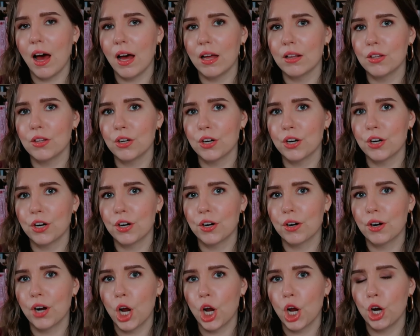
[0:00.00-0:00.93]

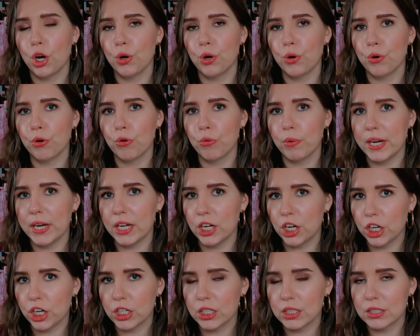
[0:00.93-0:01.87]
other
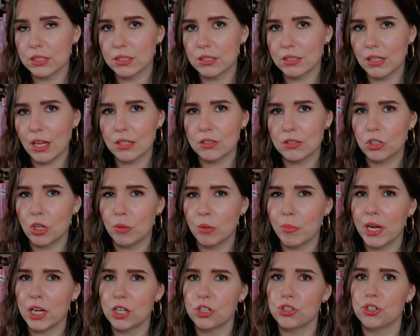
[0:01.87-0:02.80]
readers, not so
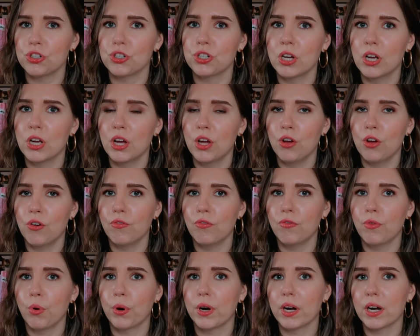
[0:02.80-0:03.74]
much
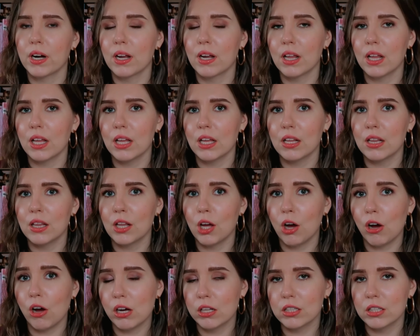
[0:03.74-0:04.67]
for the
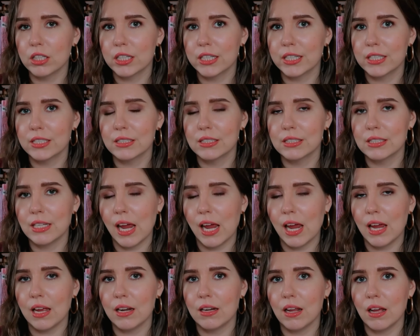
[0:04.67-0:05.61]
authors.
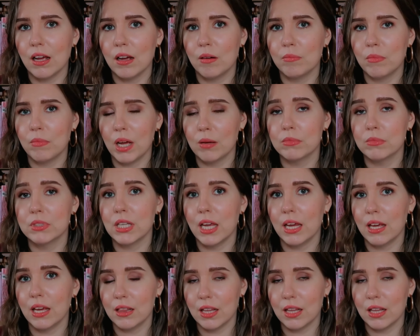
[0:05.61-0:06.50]
And I'm saying